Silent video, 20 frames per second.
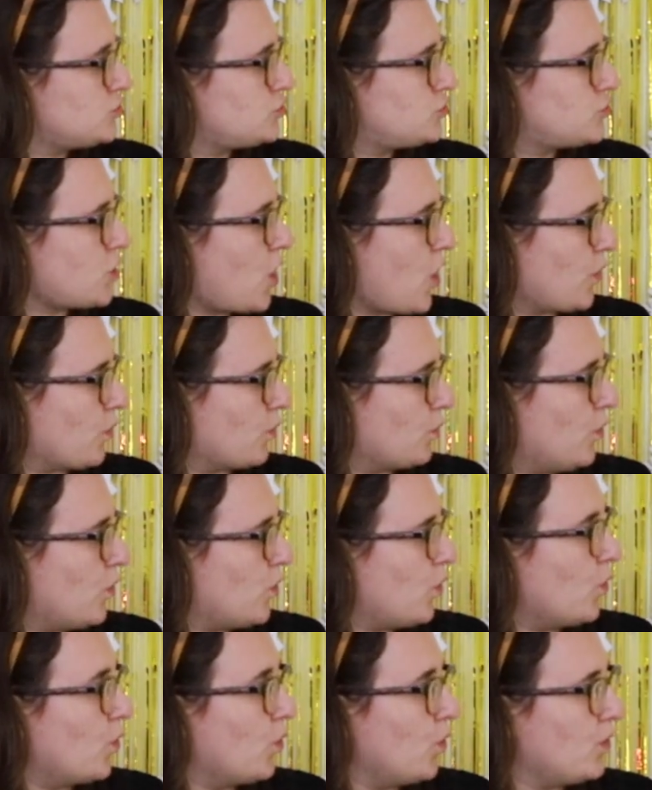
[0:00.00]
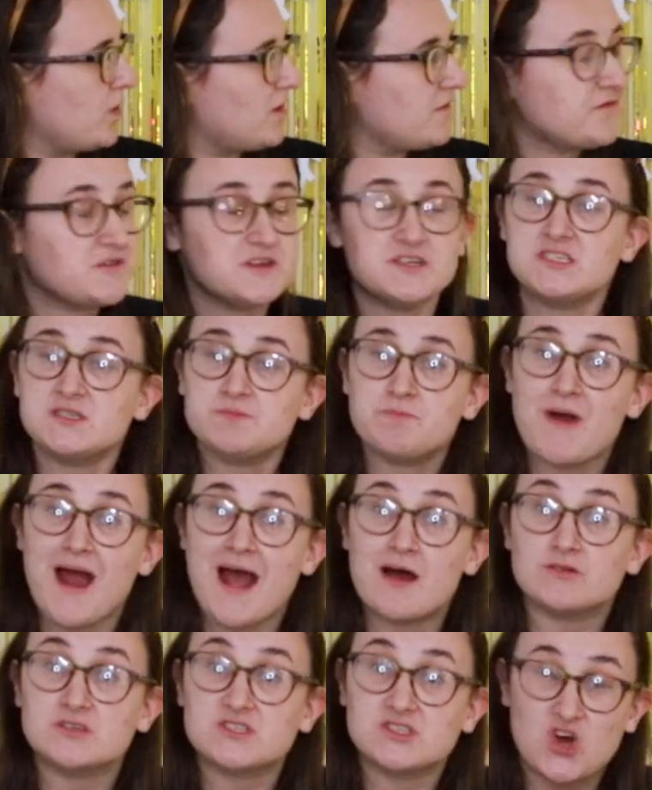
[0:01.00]
So all of the
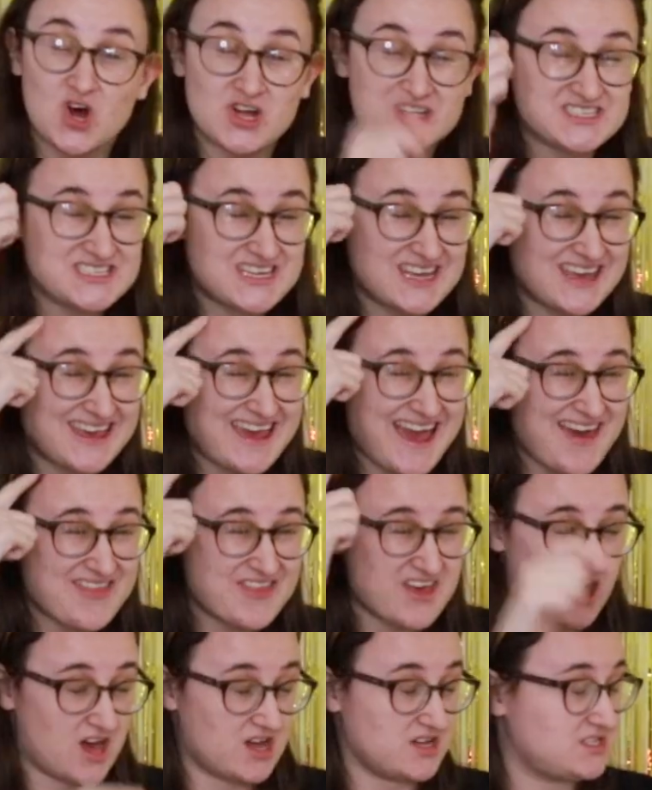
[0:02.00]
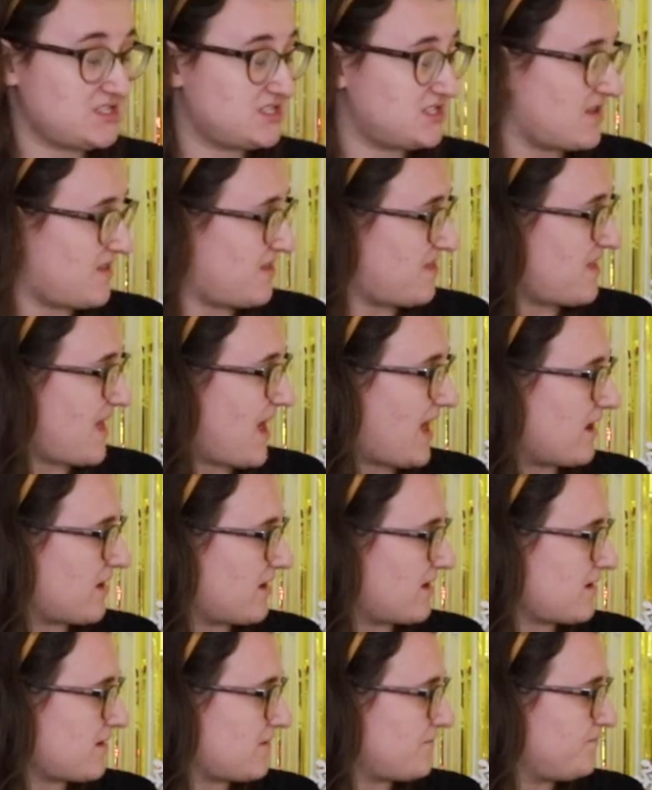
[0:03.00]
sprouts got together to
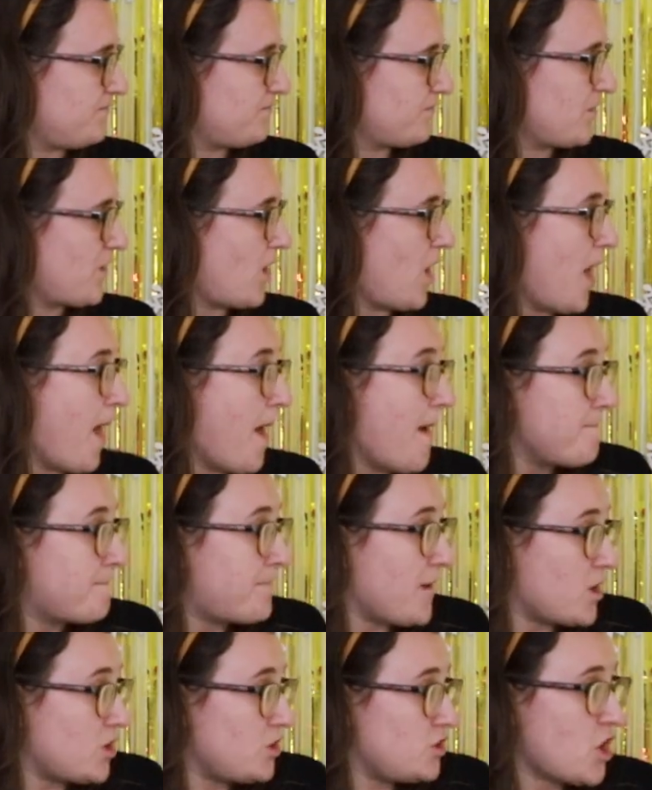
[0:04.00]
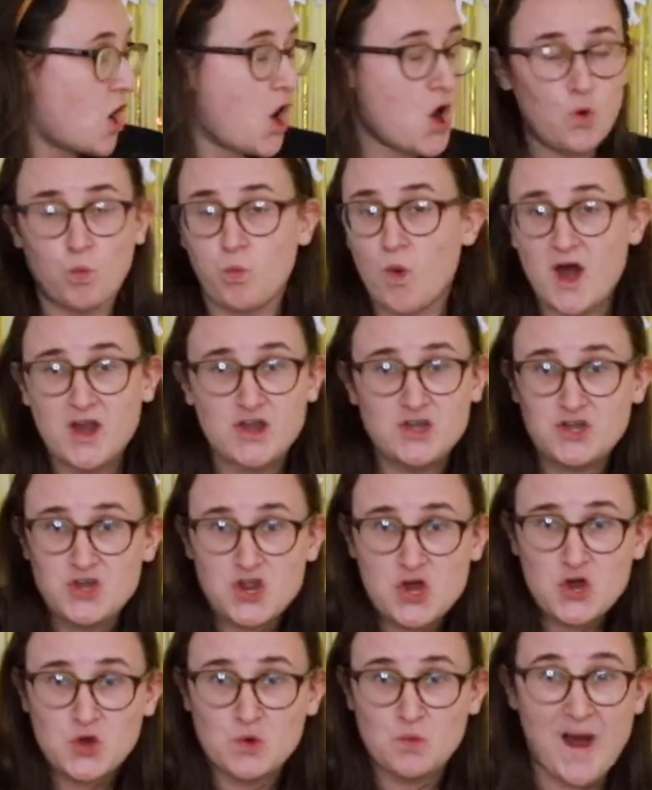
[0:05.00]
think. But no one
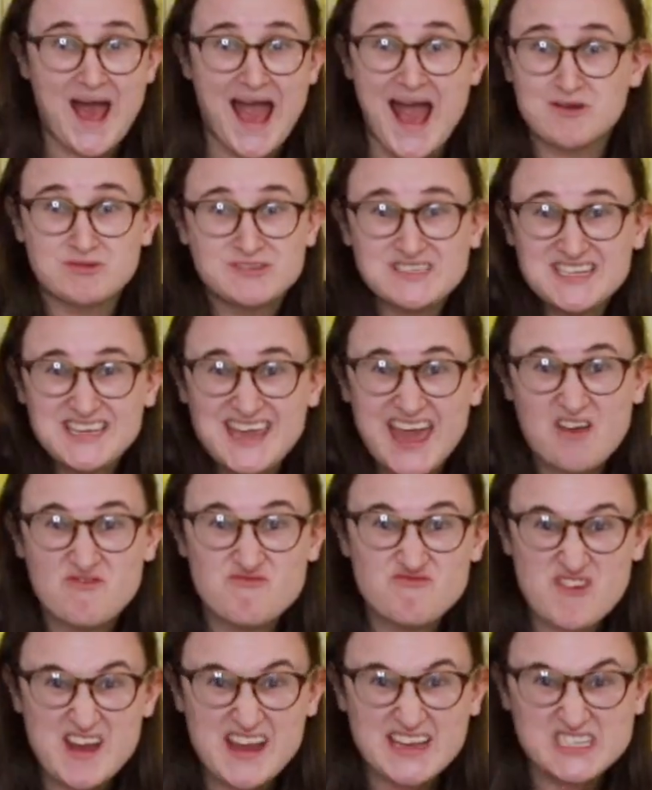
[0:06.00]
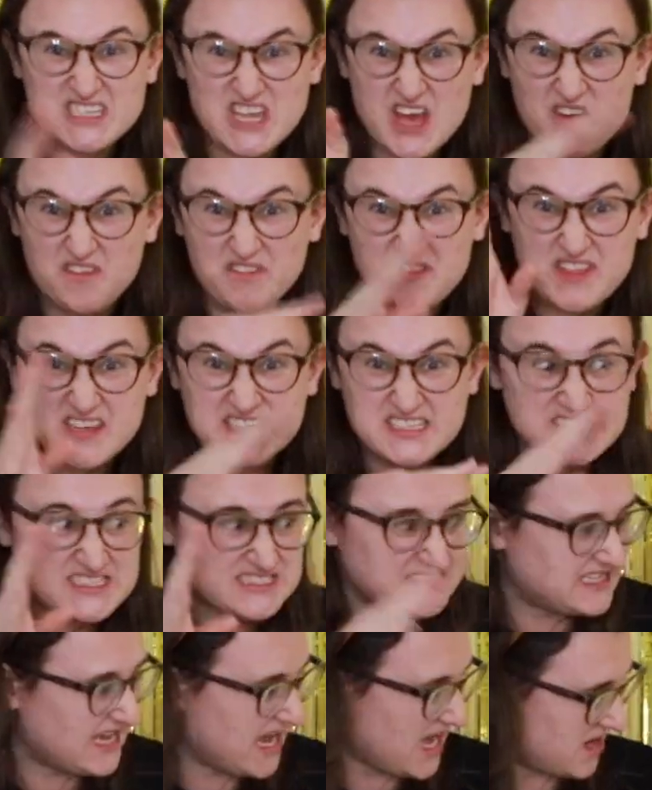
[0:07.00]
knew how to get rid of the
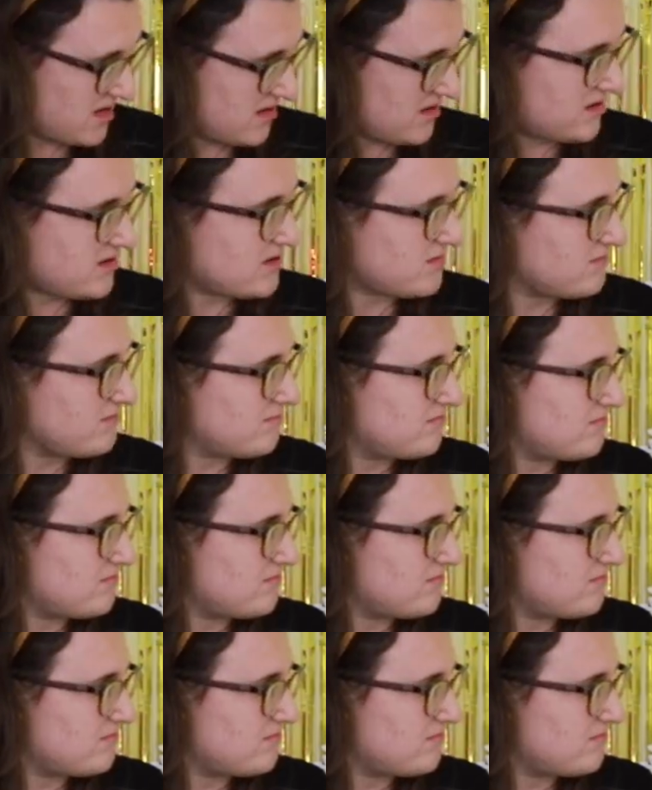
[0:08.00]
stink.